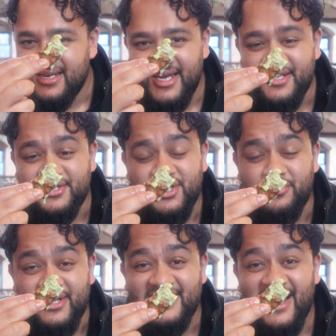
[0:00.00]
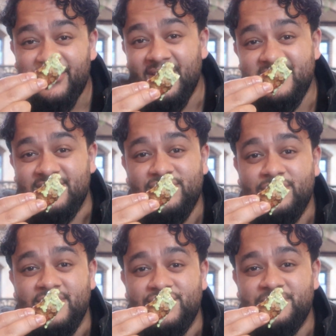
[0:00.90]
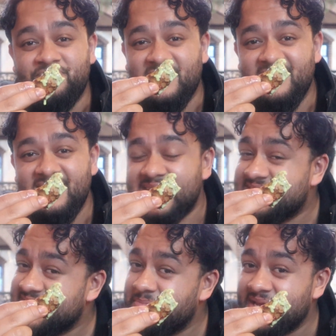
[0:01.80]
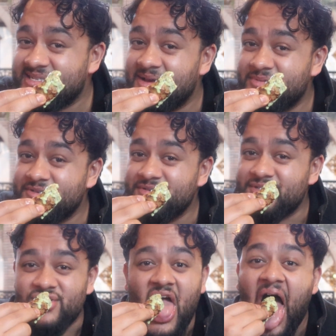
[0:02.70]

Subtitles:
Ladies and gentlemen, the South Asian sausage, is it the best type of sausage?